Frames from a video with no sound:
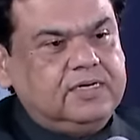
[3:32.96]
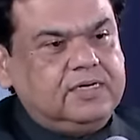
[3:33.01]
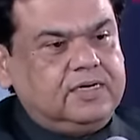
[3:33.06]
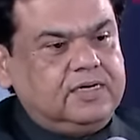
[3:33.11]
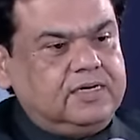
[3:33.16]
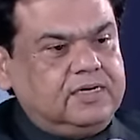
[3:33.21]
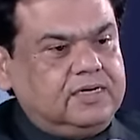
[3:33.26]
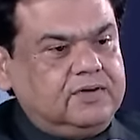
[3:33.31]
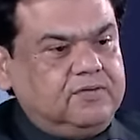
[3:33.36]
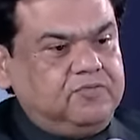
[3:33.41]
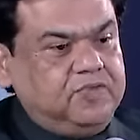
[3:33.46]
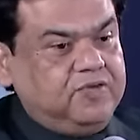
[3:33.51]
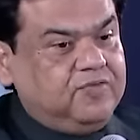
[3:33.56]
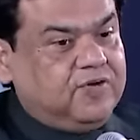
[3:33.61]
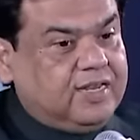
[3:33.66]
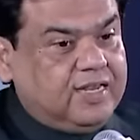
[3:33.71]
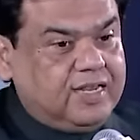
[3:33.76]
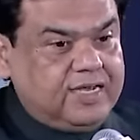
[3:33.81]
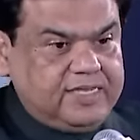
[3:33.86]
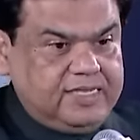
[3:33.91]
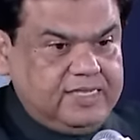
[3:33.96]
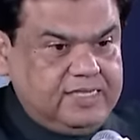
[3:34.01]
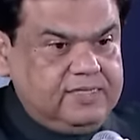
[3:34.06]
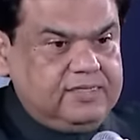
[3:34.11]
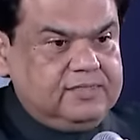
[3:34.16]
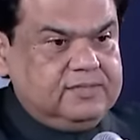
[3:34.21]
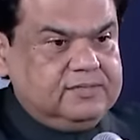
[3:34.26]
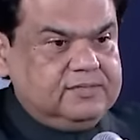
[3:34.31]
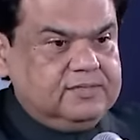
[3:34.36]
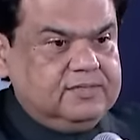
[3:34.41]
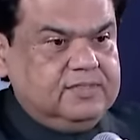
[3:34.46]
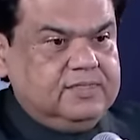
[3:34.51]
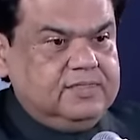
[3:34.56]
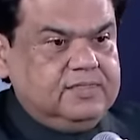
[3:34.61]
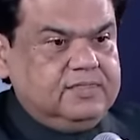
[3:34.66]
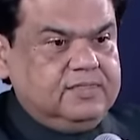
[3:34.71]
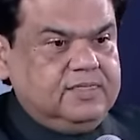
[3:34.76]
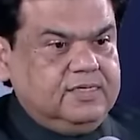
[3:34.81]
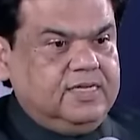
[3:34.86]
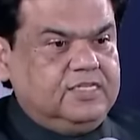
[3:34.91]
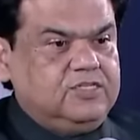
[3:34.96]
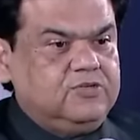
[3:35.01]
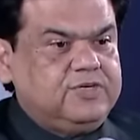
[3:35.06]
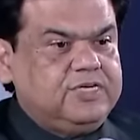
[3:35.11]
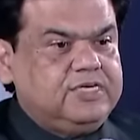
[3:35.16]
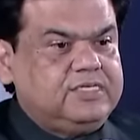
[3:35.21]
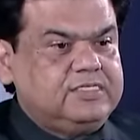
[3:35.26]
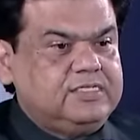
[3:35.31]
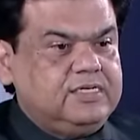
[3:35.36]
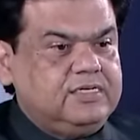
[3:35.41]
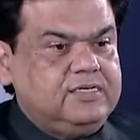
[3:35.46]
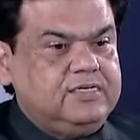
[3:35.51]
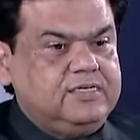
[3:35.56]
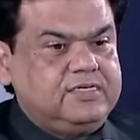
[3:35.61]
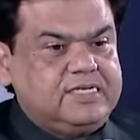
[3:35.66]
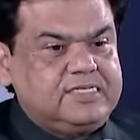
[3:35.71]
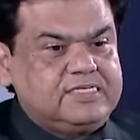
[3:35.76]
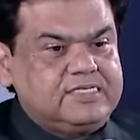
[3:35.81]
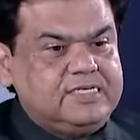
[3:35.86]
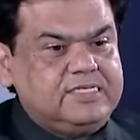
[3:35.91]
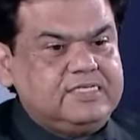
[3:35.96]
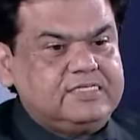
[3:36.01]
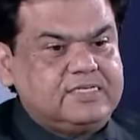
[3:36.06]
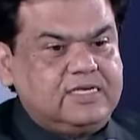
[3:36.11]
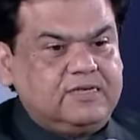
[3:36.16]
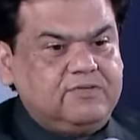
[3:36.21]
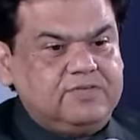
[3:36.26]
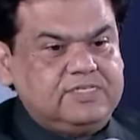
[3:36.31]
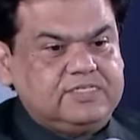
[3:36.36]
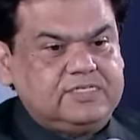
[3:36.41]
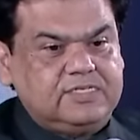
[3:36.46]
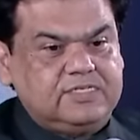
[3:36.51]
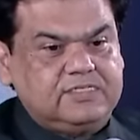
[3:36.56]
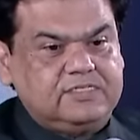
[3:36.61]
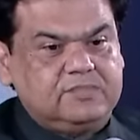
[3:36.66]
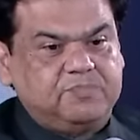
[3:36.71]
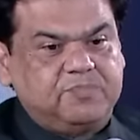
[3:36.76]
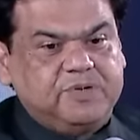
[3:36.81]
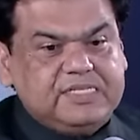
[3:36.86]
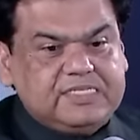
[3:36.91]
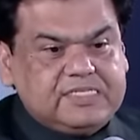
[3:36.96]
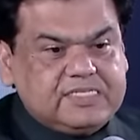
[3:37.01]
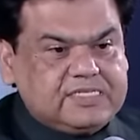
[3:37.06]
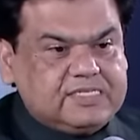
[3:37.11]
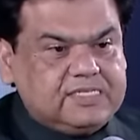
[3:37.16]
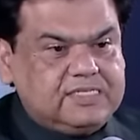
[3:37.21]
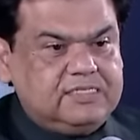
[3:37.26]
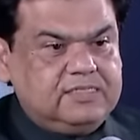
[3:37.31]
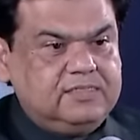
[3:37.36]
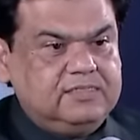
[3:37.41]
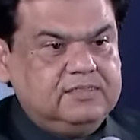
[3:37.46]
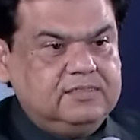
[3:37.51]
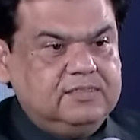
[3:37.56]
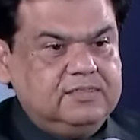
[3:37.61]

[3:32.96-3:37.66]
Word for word: Uh, we were lucky that Education Testing Services Princeton,